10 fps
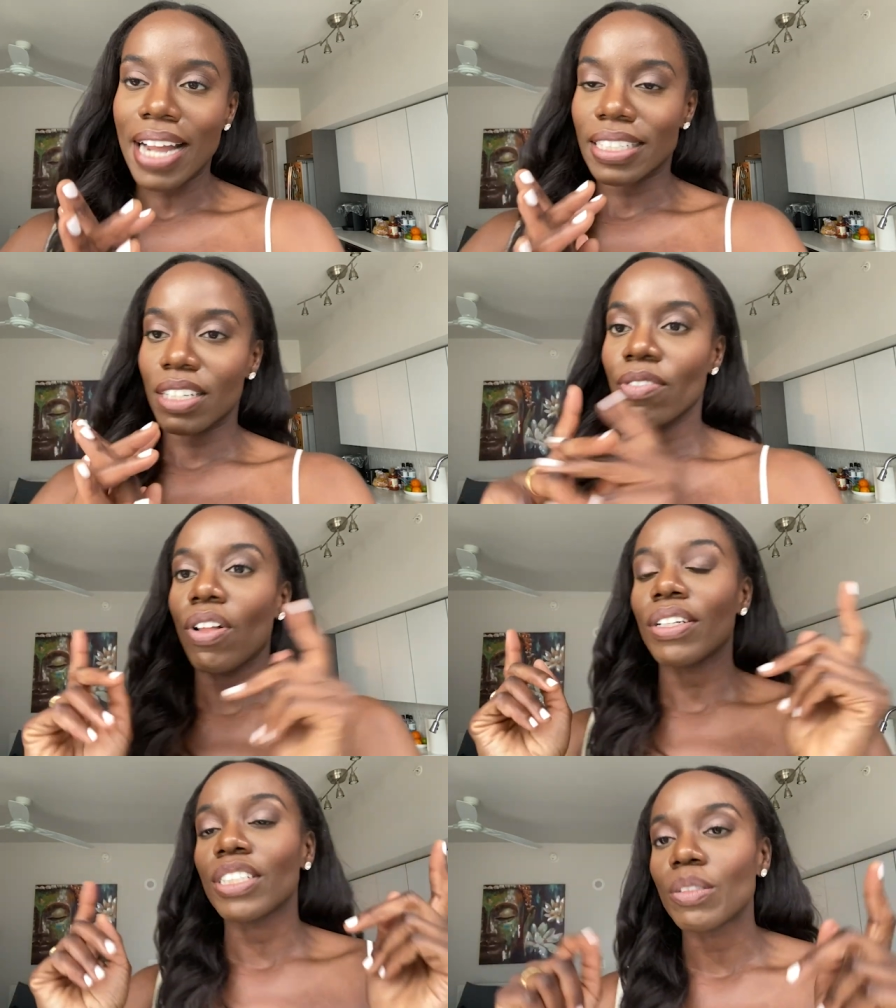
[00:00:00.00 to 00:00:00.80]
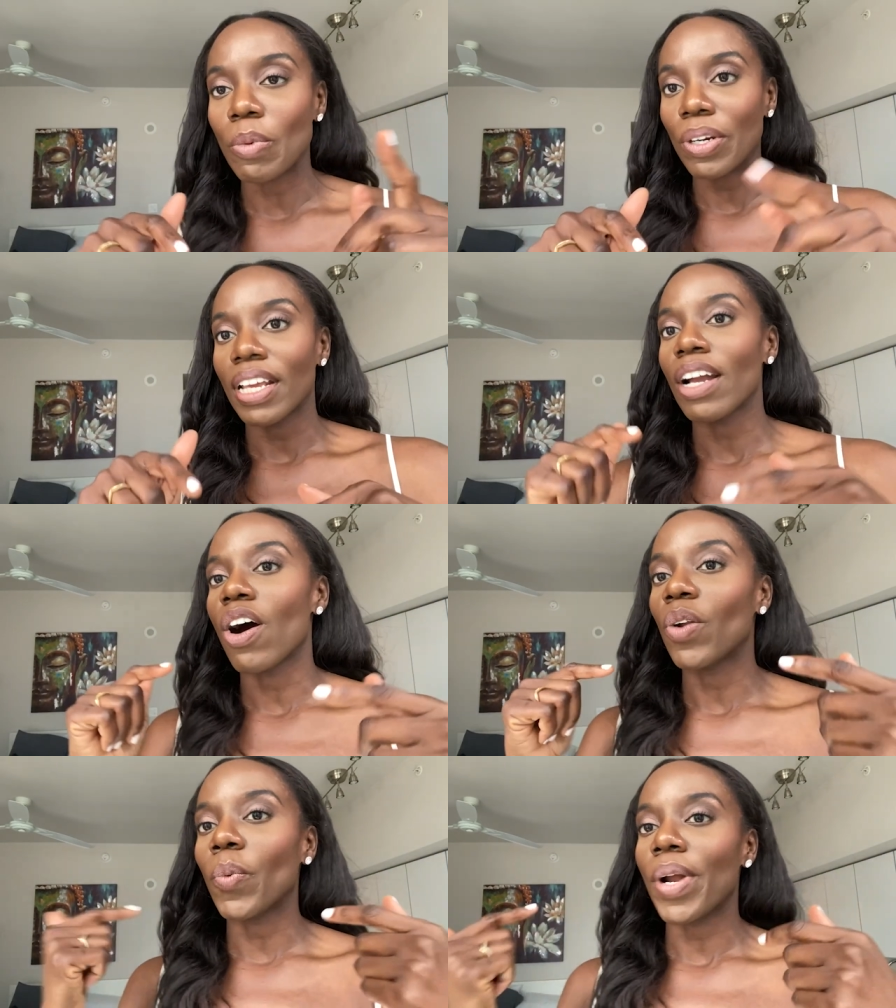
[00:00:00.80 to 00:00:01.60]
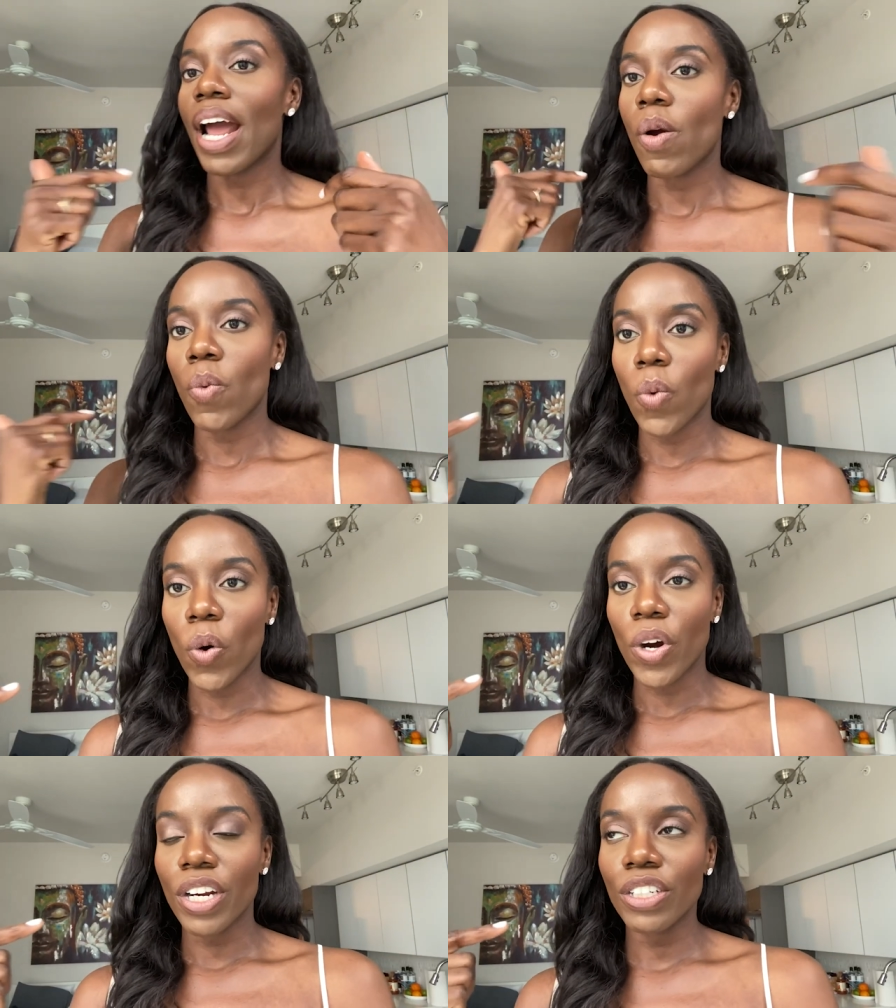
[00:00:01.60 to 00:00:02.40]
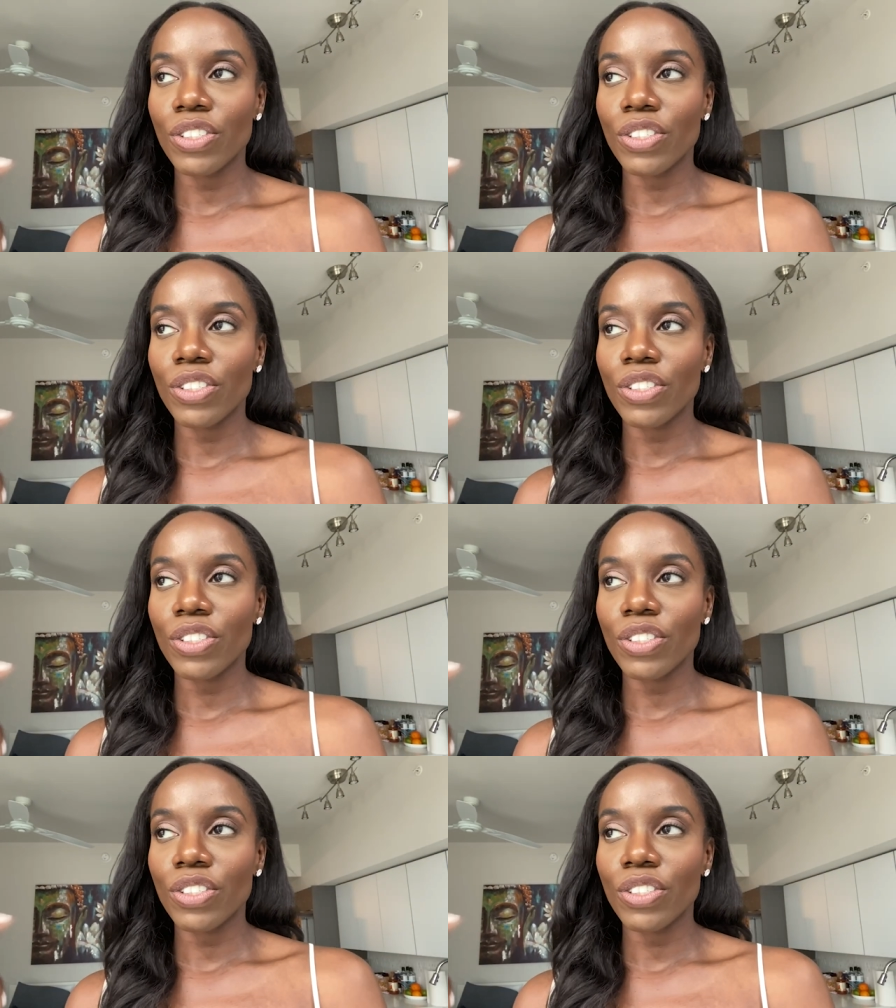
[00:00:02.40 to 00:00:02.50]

I didn't vlog this morning on what I wore.